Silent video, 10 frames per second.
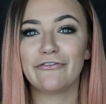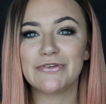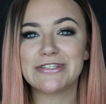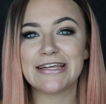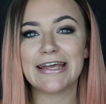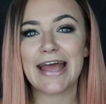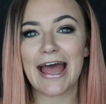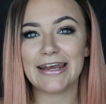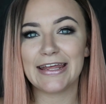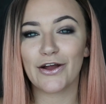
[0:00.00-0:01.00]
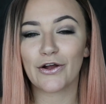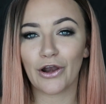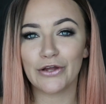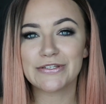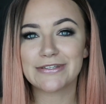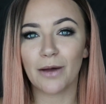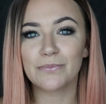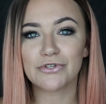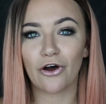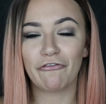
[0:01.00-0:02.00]
If you see any
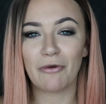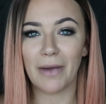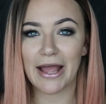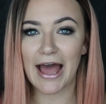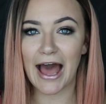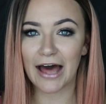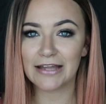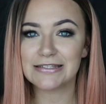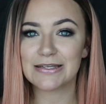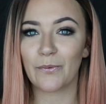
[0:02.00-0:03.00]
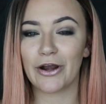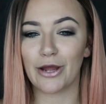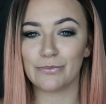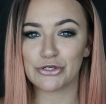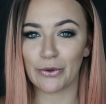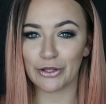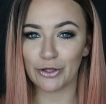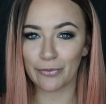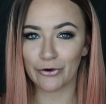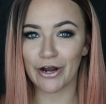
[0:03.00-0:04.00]
close-ups of my hands when I'm showing
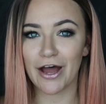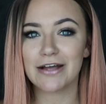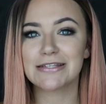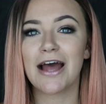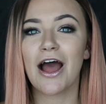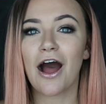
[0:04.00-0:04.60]
you products,